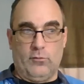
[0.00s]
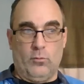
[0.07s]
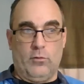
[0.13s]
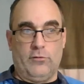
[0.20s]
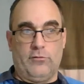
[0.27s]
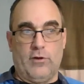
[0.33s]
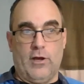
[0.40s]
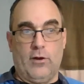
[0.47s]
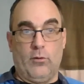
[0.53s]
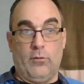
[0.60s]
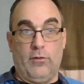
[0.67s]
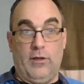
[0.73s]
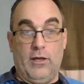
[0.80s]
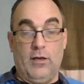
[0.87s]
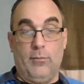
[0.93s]
on one side, or
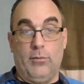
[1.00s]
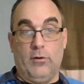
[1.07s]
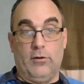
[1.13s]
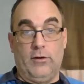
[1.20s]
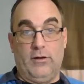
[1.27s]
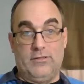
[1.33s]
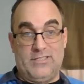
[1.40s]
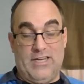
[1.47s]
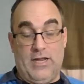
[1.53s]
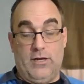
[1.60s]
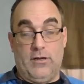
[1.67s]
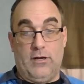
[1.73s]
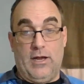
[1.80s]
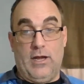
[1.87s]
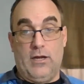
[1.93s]
the inability to stand
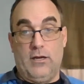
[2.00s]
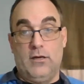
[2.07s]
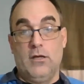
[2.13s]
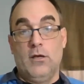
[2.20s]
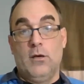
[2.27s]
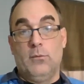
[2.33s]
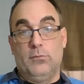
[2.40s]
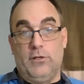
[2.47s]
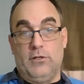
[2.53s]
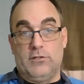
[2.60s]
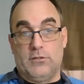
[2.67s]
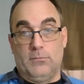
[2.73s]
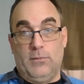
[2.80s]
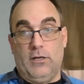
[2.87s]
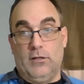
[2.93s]
unaided, please
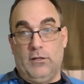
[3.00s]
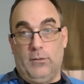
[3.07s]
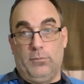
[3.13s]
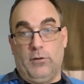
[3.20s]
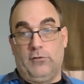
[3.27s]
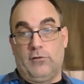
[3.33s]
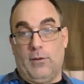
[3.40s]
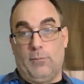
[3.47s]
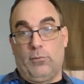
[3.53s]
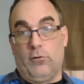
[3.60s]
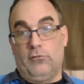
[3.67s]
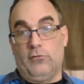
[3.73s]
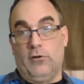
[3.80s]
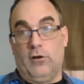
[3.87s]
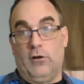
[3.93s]
immediately place that
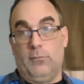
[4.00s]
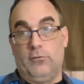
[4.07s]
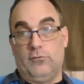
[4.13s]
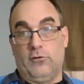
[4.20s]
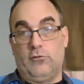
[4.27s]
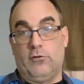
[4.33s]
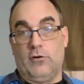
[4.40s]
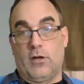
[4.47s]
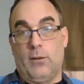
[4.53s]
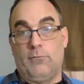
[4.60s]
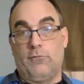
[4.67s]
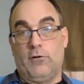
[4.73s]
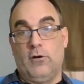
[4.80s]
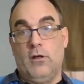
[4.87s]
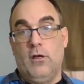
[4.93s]
person in a position of
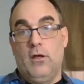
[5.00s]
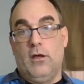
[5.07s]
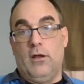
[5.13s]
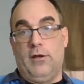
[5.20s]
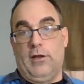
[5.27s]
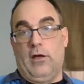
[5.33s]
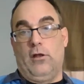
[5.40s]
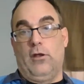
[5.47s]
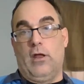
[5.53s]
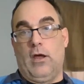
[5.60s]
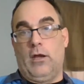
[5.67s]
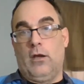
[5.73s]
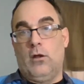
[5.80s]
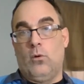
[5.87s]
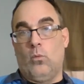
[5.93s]
comfort and dial
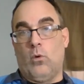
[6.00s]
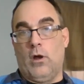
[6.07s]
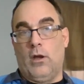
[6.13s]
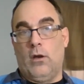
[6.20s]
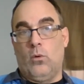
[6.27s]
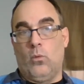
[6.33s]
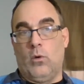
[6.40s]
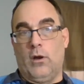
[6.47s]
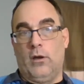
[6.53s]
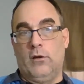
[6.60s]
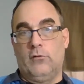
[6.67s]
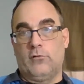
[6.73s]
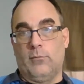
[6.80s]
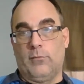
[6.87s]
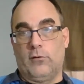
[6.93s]
nine one one.
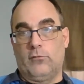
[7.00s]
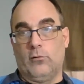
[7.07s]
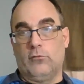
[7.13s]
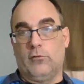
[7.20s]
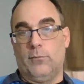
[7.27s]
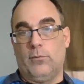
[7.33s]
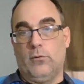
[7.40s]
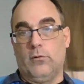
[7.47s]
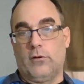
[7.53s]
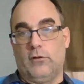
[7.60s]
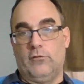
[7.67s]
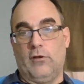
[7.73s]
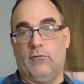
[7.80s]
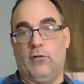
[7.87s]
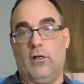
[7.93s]
Something so simple can
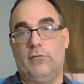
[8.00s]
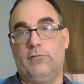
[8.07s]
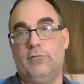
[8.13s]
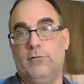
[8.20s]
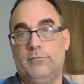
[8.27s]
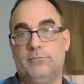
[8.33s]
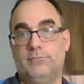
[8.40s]
save a life.